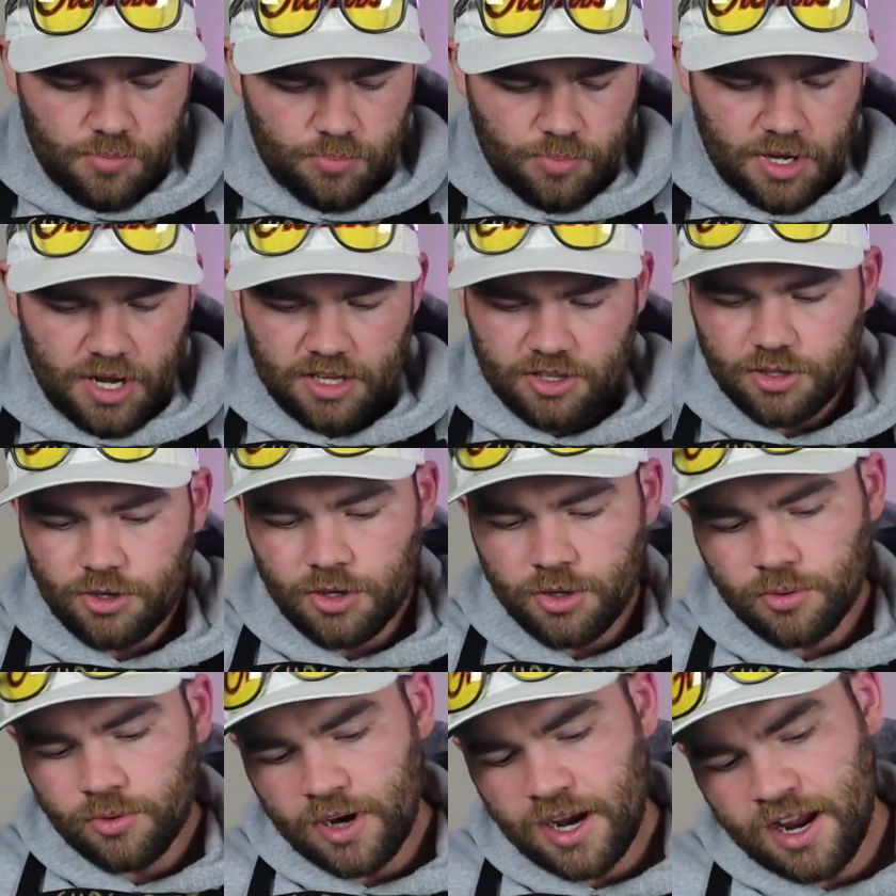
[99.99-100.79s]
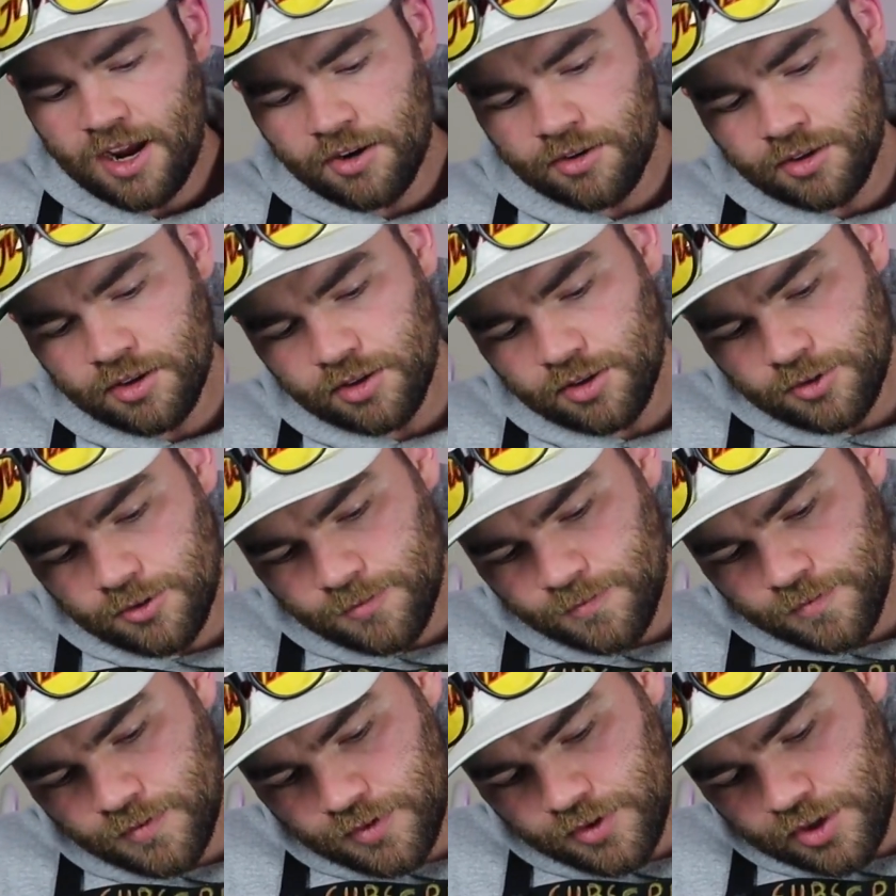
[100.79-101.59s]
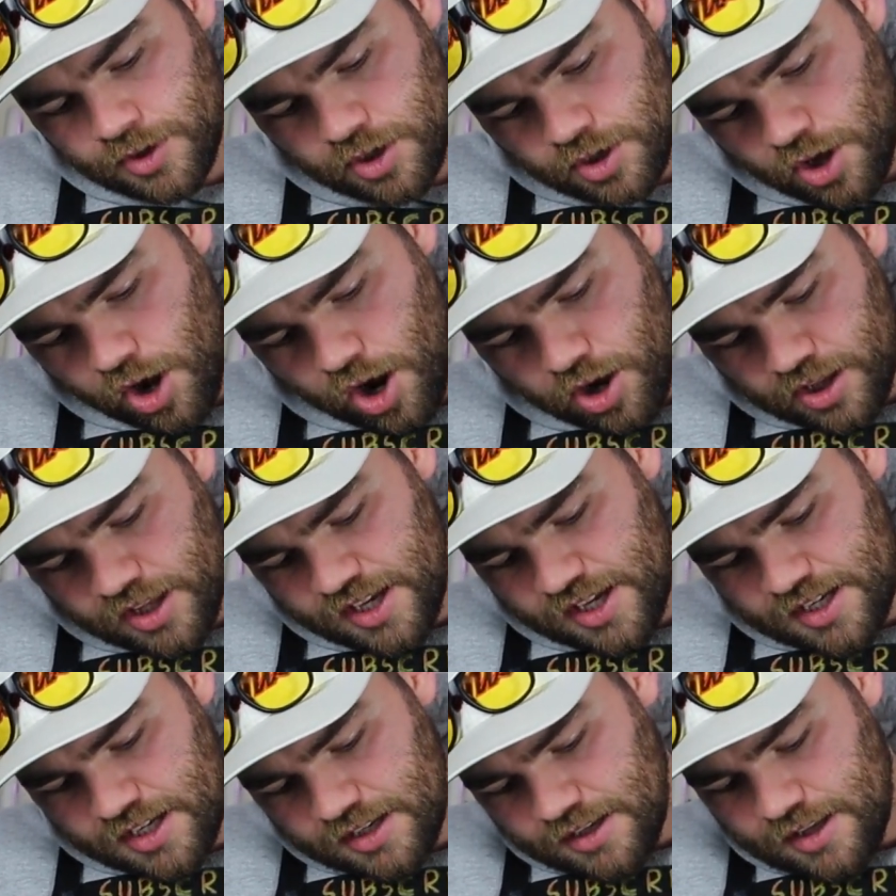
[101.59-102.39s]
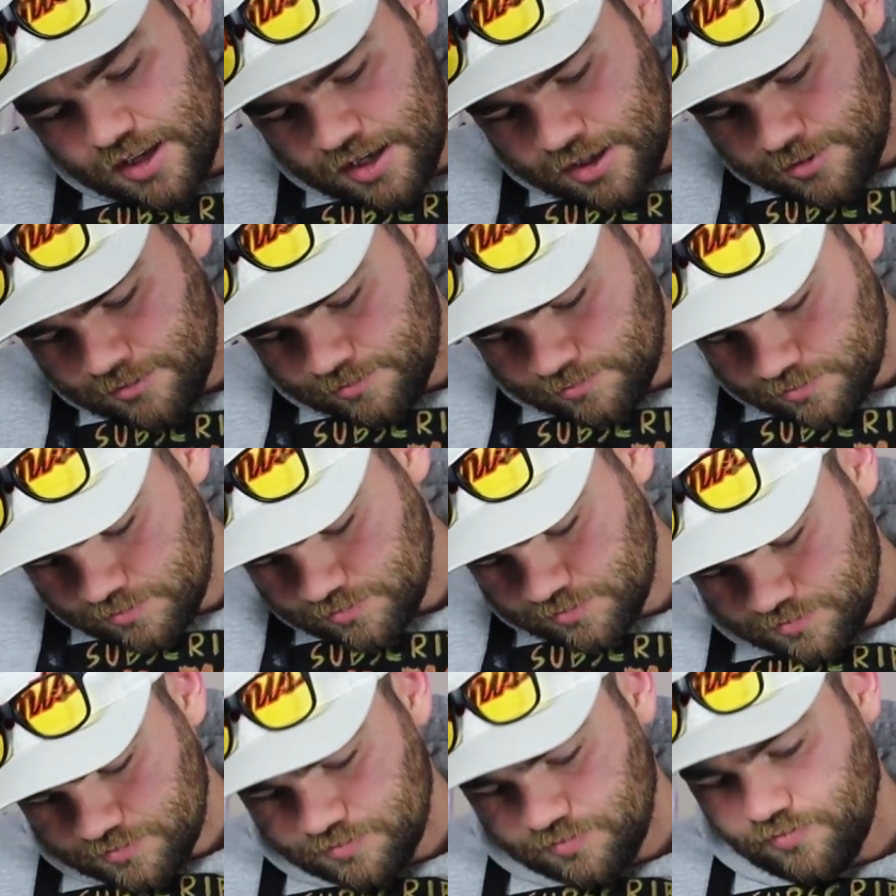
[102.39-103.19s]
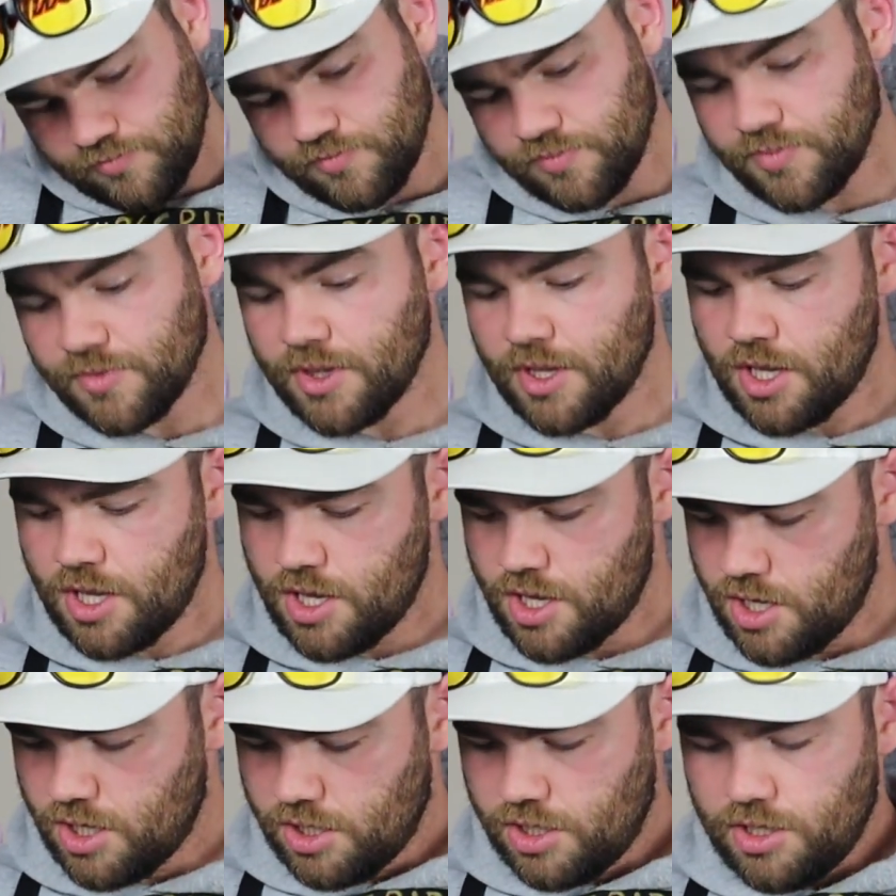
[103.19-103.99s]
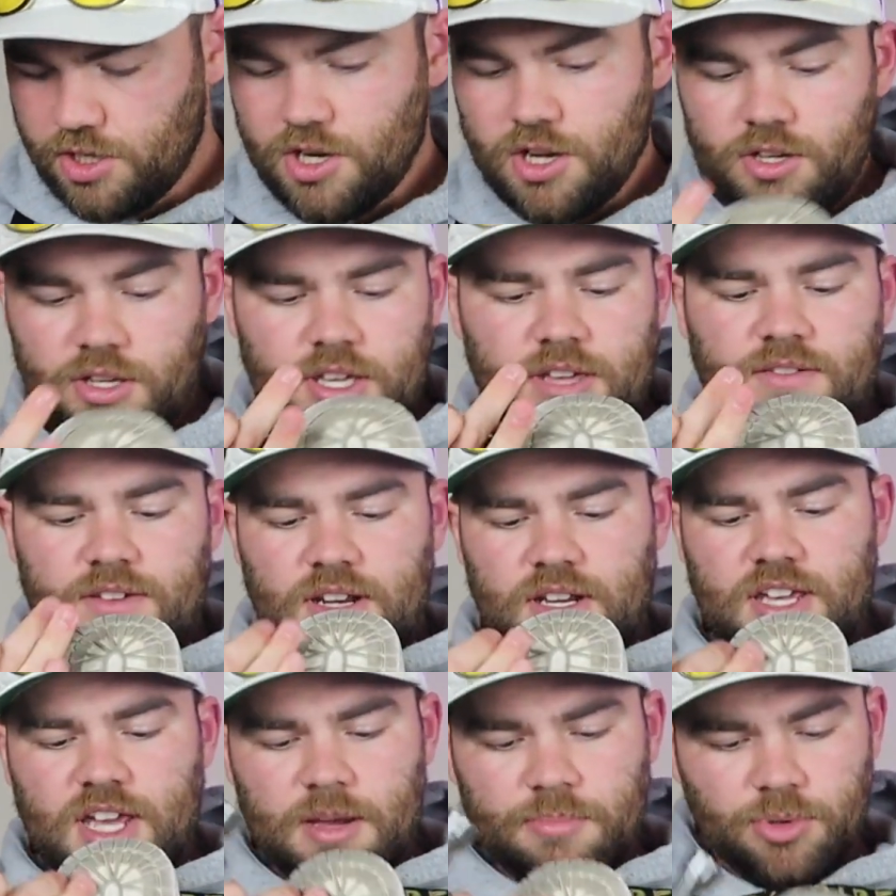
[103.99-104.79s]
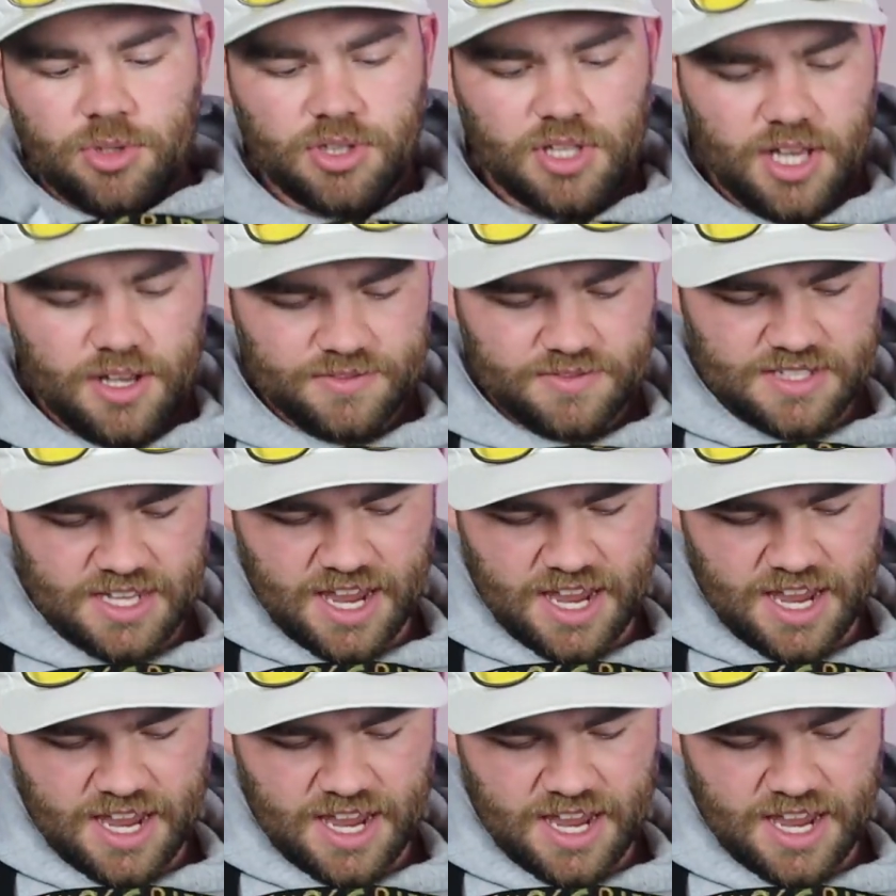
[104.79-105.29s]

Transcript: But I go around, I'll hit it in, you know, give it a couple love